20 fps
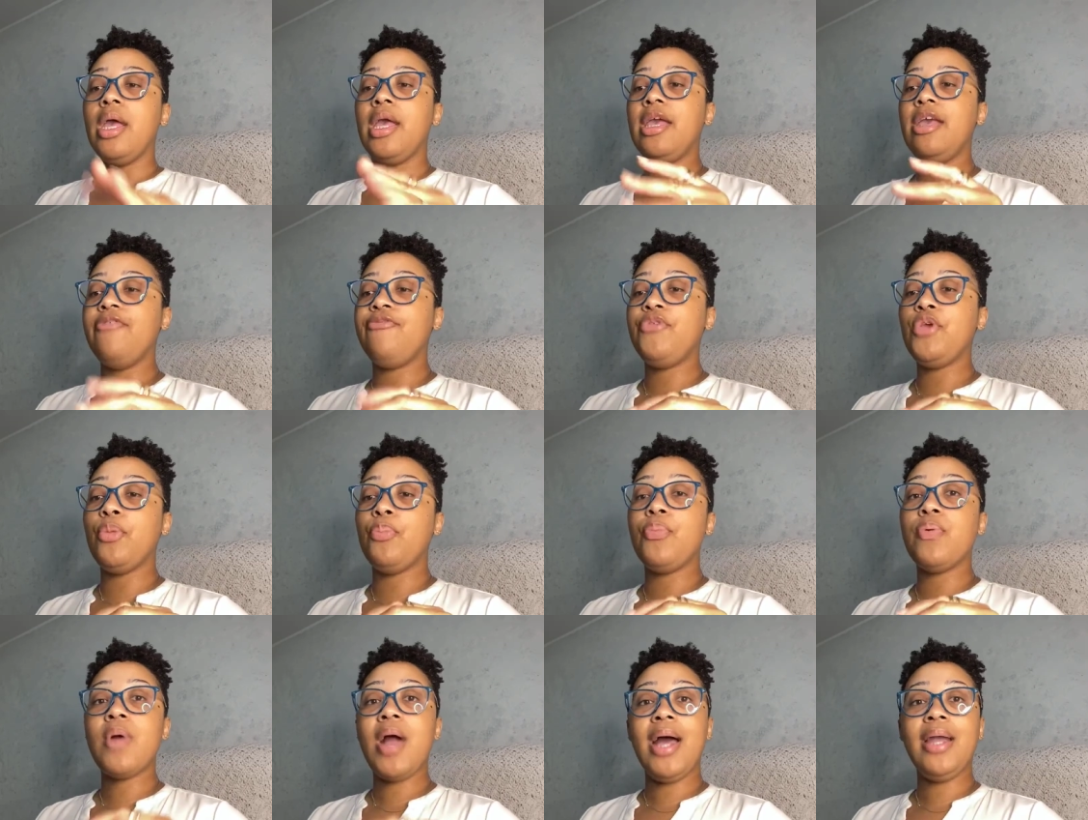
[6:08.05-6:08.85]
If you're
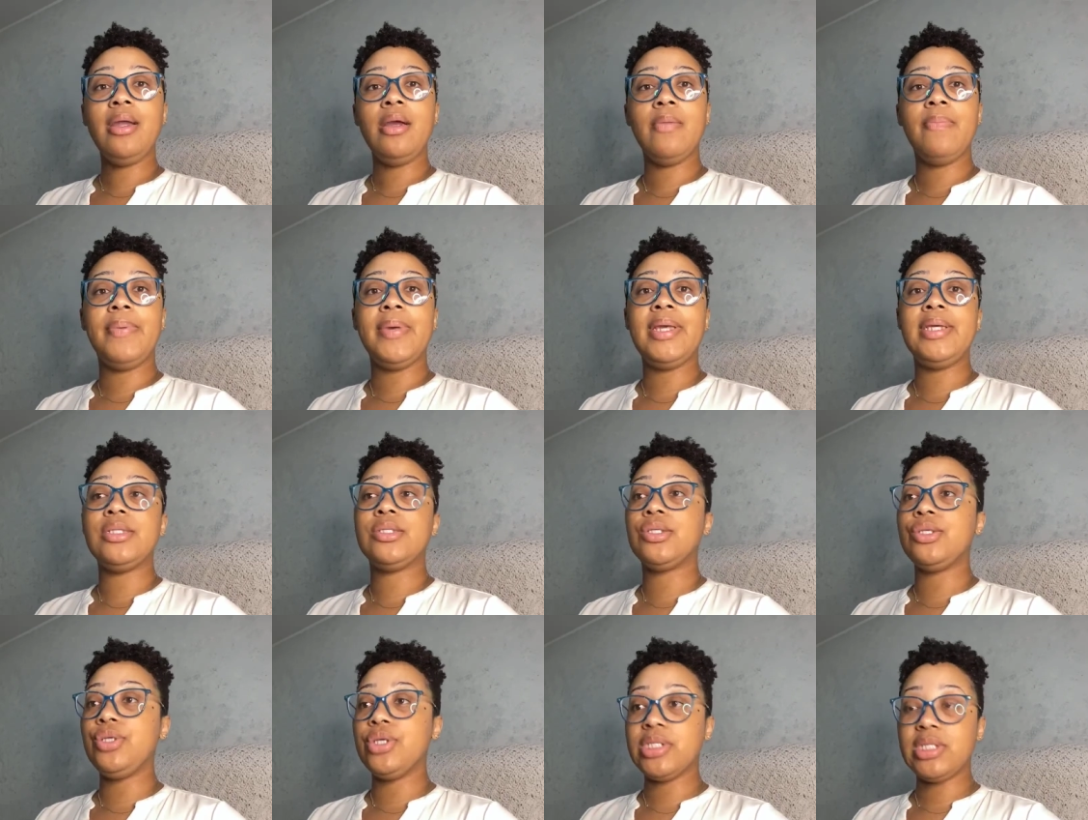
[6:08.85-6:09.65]
product
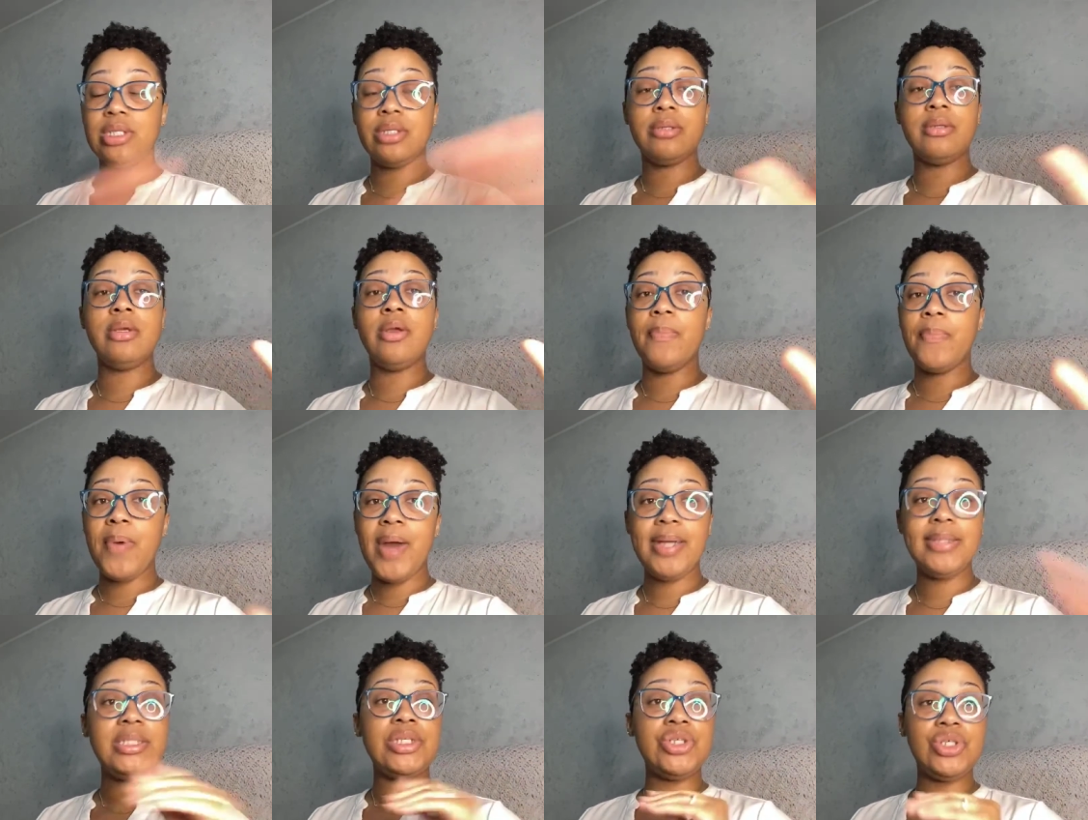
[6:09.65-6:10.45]
based, your your
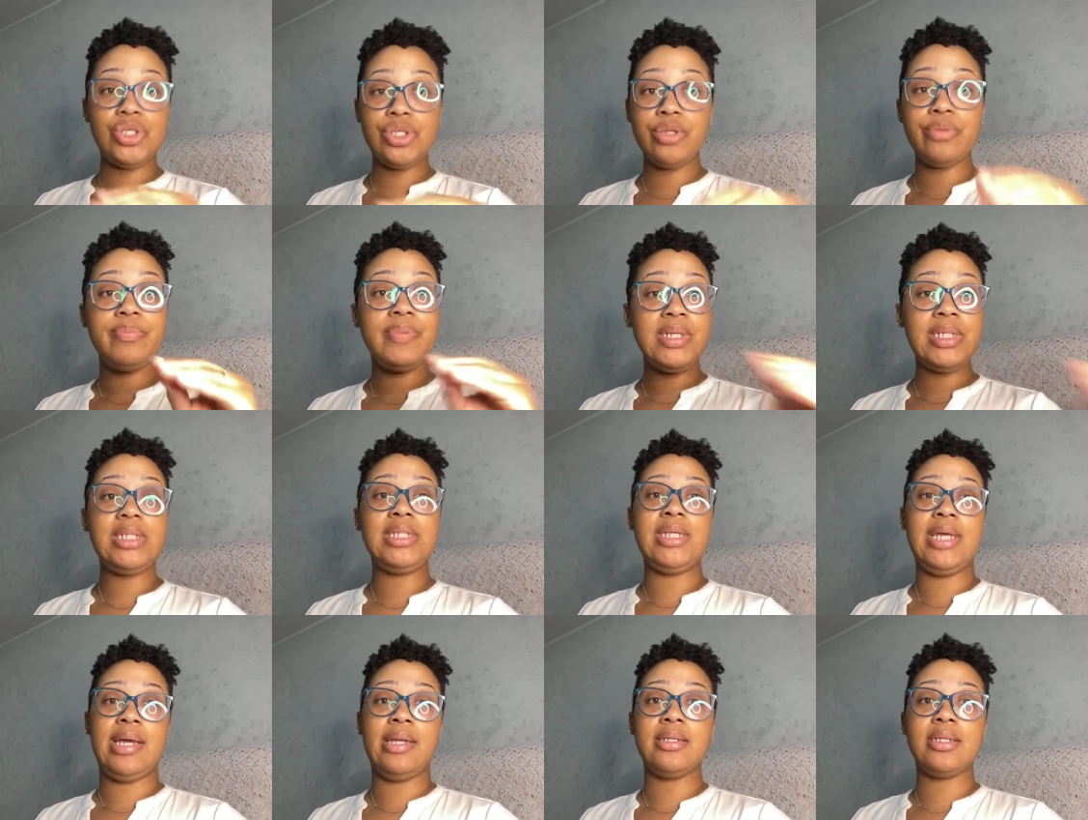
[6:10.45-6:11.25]
prices should be
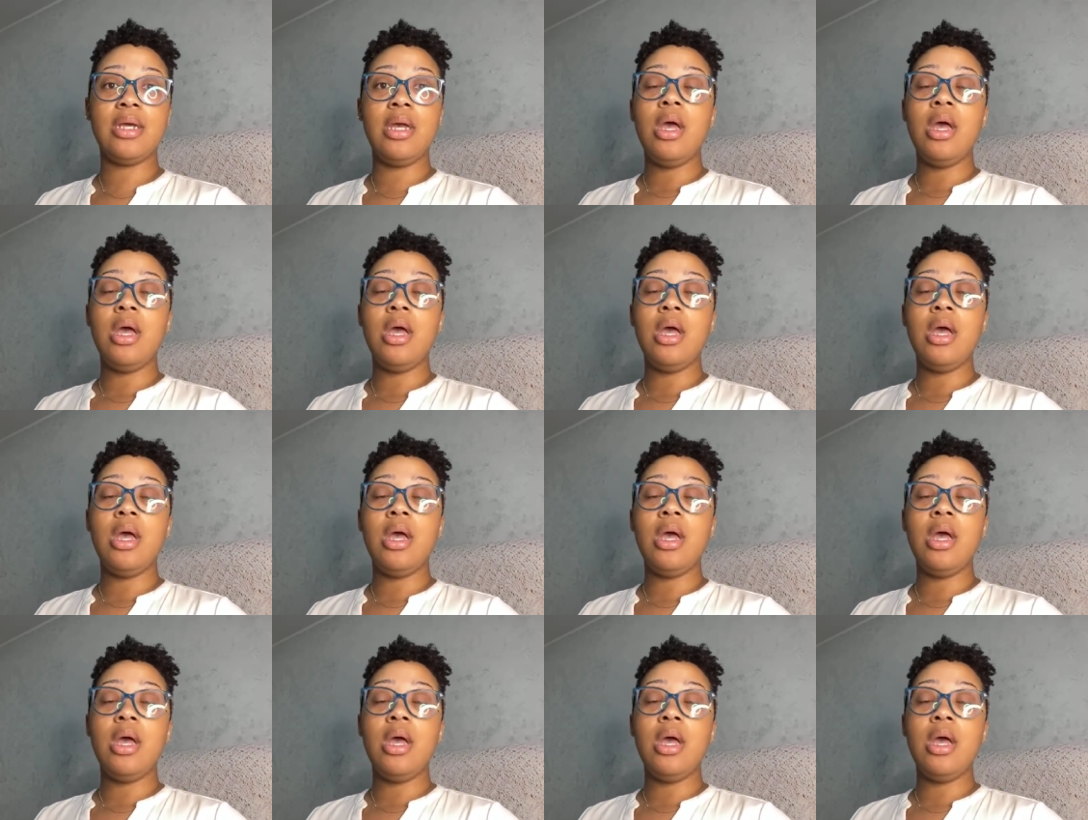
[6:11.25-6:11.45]
set.